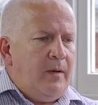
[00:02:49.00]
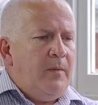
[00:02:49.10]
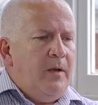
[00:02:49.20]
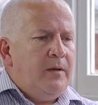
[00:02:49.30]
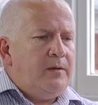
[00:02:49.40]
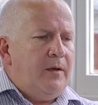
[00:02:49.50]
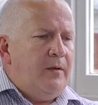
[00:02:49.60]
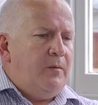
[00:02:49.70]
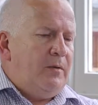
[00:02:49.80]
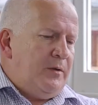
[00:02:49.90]
Yeah,
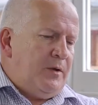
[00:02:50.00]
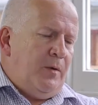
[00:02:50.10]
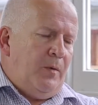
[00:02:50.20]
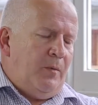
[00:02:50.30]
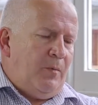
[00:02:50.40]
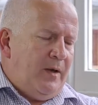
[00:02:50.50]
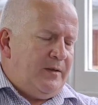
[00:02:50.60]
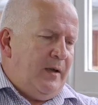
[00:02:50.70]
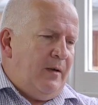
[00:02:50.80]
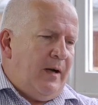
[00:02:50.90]
so there's two
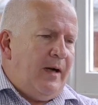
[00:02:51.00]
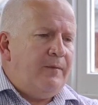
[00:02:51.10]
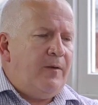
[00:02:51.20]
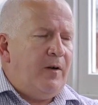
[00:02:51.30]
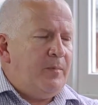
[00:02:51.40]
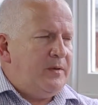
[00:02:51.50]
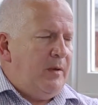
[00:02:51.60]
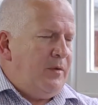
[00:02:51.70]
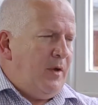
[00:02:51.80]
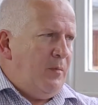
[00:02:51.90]
ways there.
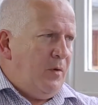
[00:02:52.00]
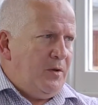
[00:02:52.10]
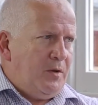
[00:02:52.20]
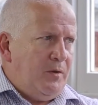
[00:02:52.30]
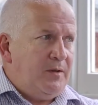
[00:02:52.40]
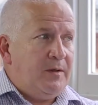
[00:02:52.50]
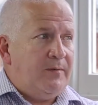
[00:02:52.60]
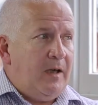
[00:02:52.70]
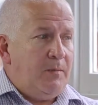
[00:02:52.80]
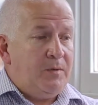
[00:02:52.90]
85% with no mortgage insurance is
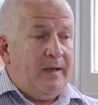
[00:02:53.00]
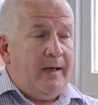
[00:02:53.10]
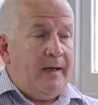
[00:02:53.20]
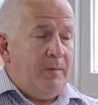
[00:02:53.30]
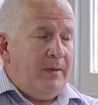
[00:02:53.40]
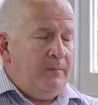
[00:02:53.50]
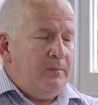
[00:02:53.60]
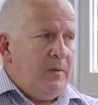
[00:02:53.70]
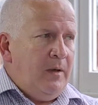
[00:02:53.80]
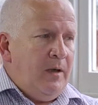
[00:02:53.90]
available to anyone,
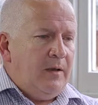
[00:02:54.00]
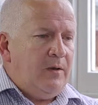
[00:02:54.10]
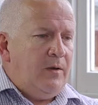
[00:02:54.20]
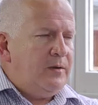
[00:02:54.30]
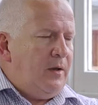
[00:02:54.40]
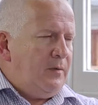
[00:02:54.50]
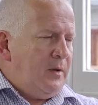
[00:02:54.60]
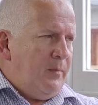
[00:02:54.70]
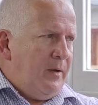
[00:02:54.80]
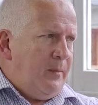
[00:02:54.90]
as long as they
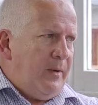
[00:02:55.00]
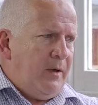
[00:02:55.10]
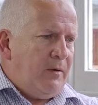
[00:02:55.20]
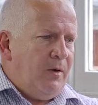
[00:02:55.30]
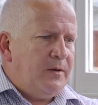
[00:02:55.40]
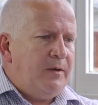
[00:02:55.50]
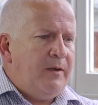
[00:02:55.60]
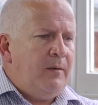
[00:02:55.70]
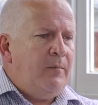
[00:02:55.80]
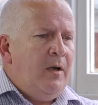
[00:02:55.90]
obviously meet the bank
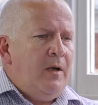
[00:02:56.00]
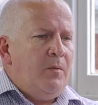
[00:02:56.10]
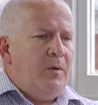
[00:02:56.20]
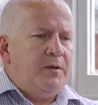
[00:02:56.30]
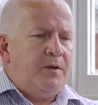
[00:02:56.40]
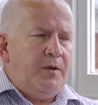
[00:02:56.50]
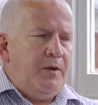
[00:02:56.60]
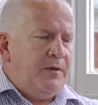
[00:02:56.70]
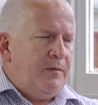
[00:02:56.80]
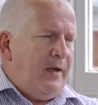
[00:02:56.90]
criteria, which is a
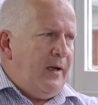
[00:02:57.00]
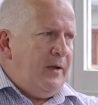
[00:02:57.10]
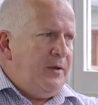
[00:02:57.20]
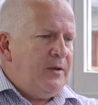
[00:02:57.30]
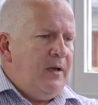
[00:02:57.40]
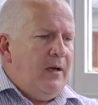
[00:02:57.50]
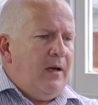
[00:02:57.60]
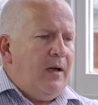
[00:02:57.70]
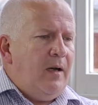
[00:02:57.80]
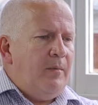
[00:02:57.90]
huge advantage.
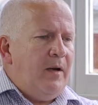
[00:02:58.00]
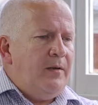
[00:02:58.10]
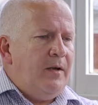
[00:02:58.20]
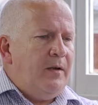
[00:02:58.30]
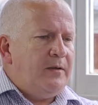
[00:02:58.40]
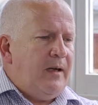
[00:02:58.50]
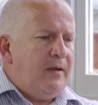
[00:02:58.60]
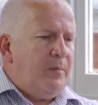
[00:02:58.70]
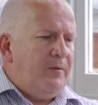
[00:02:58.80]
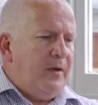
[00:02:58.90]
And then there's
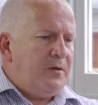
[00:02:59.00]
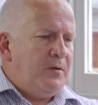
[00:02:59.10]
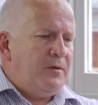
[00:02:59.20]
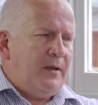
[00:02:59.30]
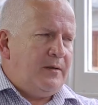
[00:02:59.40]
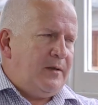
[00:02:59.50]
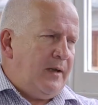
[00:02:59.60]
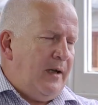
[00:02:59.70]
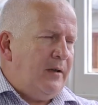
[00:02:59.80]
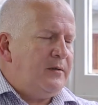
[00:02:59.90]
other professionals such as
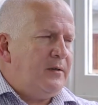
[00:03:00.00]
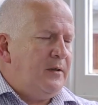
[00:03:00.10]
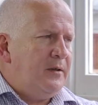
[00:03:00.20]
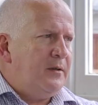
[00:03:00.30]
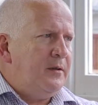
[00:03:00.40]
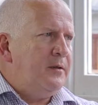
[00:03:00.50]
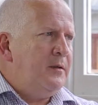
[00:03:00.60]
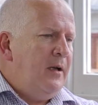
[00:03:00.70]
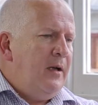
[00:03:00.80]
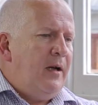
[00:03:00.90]
accountants,
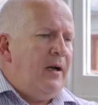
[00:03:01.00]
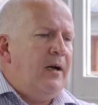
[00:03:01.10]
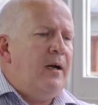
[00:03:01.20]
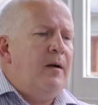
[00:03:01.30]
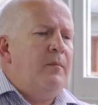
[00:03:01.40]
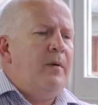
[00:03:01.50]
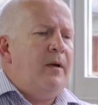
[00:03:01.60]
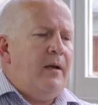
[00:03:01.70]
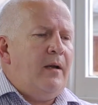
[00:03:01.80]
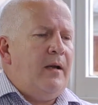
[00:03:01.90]
solicitors, and
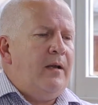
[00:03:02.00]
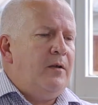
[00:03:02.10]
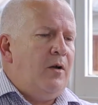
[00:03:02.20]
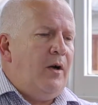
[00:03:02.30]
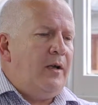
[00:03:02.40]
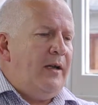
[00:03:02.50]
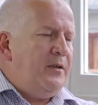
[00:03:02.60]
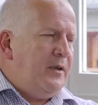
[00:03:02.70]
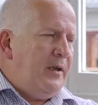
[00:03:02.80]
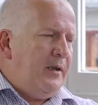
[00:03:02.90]
the like,
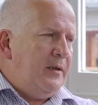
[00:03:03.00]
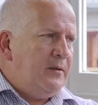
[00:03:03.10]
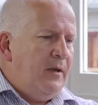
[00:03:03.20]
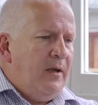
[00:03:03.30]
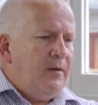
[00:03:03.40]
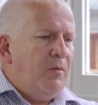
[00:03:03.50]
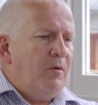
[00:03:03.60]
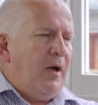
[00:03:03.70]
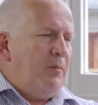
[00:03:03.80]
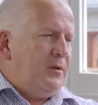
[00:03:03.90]
engineers, that
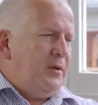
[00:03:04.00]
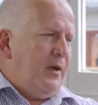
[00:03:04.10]
we're able to